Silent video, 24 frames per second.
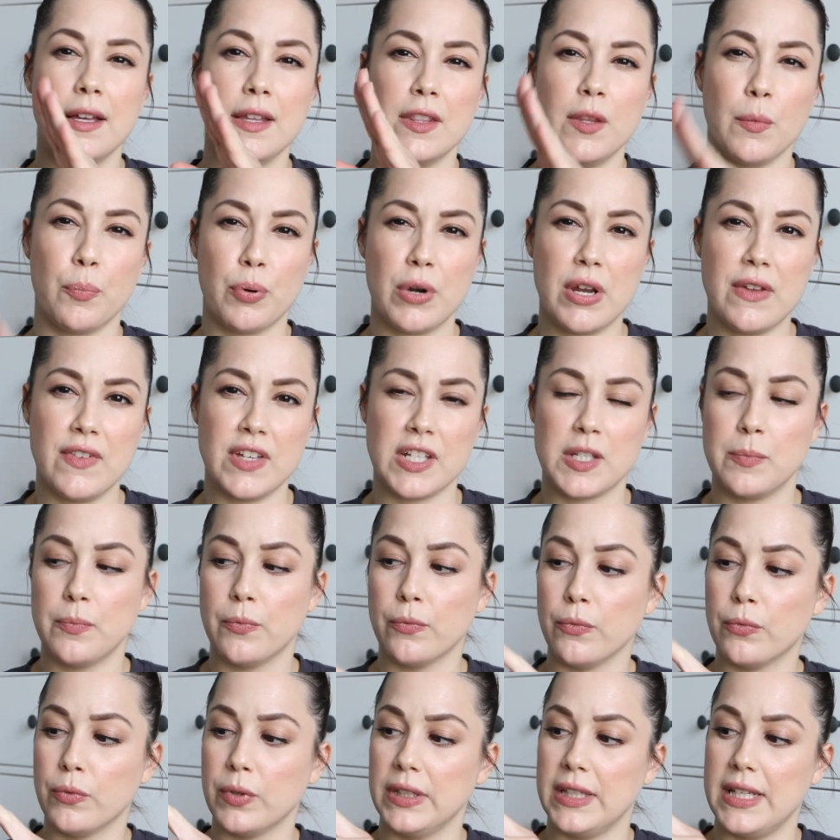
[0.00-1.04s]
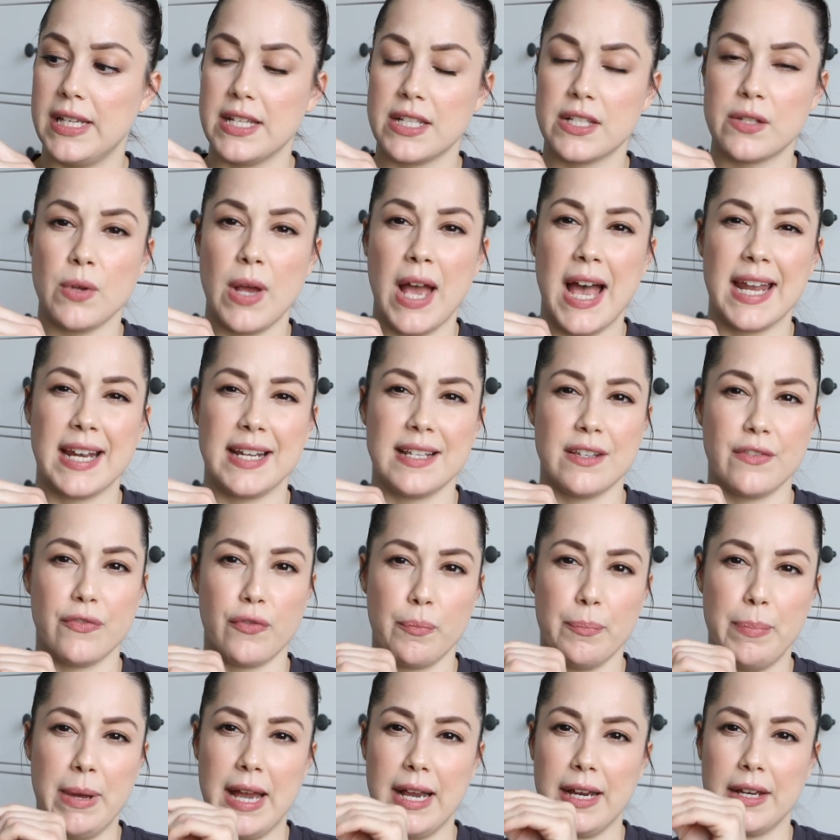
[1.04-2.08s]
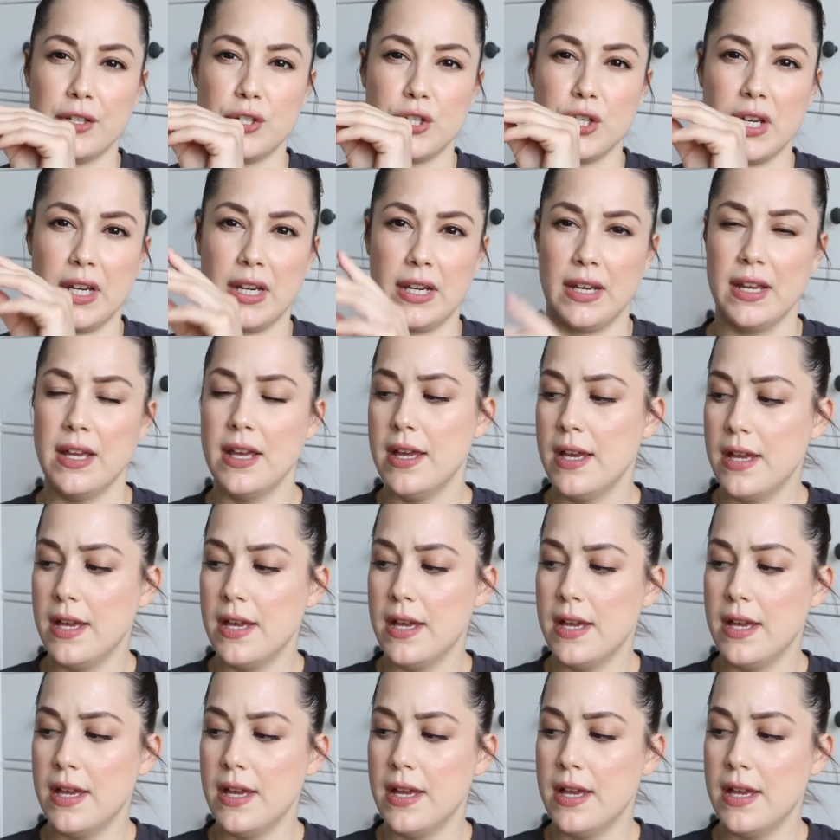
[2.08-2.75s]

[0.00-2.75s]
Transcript: The previous release had a different packaging.